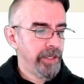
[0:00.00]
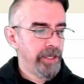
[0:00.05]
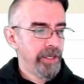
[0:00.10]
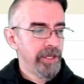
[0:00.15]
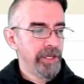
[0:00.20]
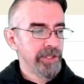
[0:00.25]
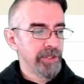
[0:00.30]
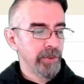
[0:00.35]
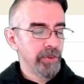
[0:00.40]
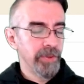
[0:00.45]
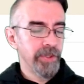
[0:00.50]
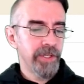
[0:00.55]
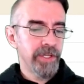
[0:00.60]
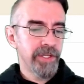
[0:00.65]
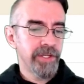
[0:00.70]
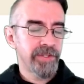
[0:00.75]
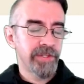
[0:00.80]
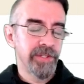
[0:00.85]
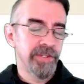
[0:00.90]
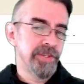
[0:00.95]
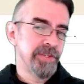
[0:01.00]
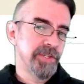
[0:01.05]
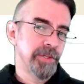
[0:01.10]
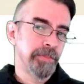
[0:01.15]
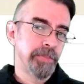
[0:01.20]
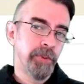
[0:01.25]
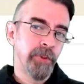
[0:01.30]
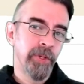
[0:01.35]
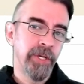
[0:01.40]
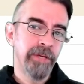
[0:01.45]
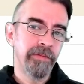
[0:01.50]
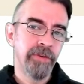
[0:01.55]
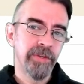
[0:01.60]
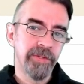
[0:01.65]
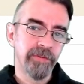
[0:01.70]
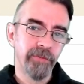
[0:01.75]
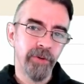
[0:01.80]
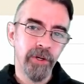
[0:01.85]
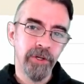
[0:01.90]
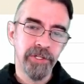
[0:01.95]
So this, since it's a previous
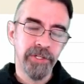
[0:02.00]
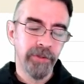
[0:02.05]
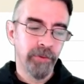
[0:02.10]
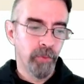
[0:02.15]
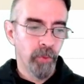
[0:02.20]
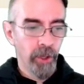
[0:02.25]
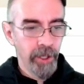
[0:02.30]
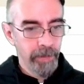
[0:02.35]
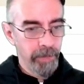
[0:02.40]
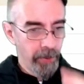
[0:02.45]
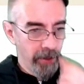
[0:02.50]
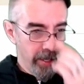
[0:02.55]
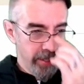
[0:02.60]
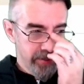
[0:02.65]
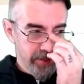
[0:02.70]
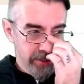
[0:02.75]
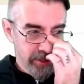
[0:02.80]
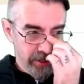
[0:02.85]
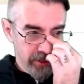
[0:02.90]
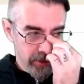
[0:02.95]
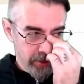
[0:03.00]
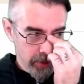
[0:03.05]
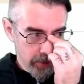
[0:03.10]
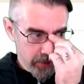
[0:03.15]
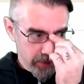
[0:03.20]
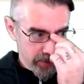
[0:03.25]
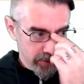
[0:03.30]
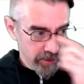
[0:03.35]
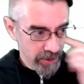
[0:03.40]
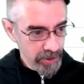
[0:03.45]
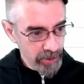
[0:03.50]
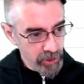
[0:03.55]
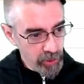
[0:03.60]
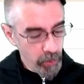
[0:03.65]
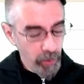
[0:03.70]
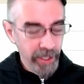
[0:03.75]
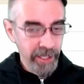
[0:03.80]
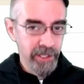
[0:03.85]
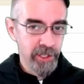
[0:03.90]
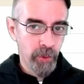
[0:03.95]
version of WordPress, it just uses the
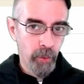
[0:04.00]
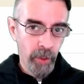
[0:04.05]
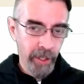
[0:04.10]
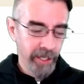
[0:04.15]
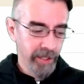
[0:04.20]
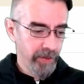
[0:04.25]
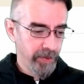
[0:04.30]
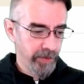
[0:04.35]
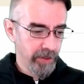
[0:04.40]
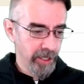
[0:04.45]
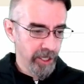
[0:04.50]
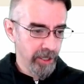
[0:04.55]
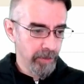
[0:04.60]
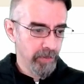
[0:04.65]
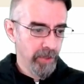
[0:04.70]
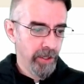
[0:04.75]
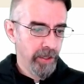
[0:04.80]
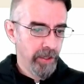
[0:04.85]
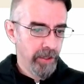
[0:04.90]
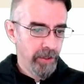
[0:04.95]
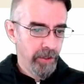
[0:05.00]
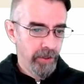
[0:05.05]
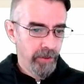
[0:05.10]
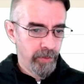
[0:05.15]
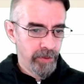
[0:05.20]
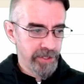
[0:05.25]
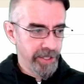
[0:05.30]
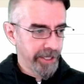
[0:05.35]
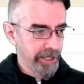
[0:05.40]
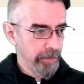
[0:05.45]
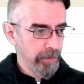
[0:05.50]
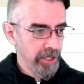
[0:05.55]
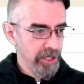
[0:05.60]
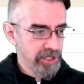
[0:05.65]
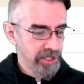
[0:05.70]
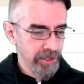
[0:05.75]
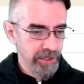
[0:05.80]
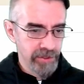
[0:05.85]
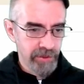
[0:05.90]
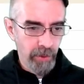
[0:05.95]
2020 theme, which, like I
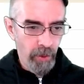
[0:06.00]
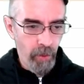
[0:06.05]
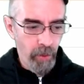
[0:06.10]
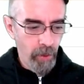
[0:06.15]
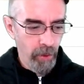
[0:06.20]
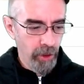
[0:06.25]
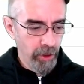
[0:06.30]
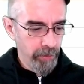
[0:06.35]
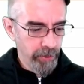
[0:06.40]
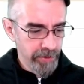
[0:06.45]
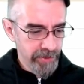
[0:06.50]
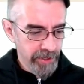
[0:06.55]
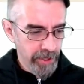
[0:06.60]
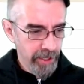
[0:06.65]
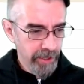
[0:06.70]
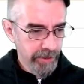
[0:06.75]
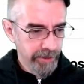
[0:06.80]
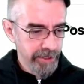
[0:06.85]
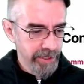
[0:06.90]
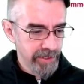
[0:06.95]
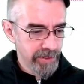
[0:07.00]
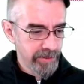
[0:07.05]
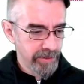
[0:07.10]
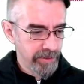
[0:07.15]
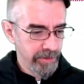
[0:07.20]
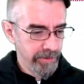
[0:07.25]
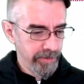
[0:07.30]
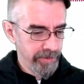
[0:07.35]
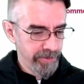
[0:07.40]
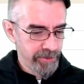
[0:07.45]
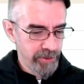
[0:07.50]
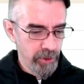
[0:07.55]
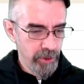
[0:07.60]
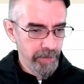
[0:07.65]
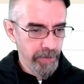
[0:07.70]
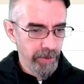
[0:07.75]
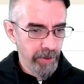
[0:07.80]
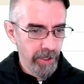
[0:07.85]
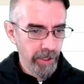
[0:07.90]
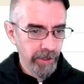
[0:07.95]
mentioned, is horrible. It's ugly. It's
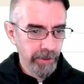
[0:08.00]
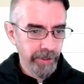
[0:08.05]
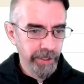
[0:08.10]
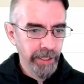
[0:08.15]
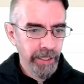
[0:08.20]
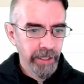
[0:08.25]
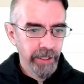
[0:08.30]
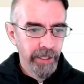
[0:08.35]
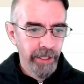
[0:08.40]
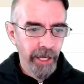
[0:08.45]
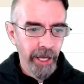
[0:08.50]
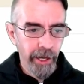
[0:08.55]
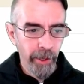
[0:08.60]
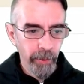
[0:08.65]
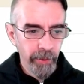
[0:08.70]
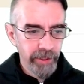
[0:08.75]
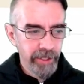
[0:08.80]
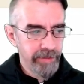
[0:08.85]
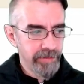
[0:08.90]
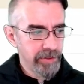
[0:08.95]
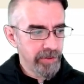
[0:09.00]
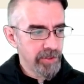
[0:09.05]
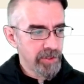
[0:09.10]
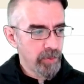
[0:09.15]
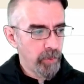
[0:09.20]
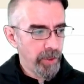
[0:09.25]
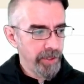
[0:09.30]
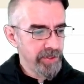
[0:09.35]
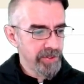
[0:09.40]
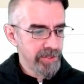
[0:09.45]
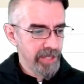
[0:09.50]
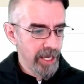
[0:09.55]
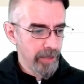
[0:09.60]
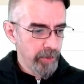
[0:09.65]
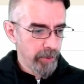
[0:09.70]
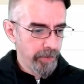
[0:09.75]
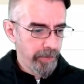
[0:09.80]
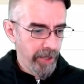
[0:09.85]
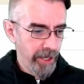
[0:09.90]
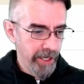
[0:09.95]
super ugly. It only gives you this one
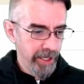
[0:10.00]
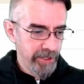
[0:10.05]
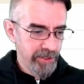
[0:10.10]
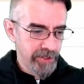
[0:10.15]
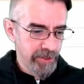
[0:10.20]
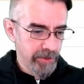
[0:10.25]
sample page.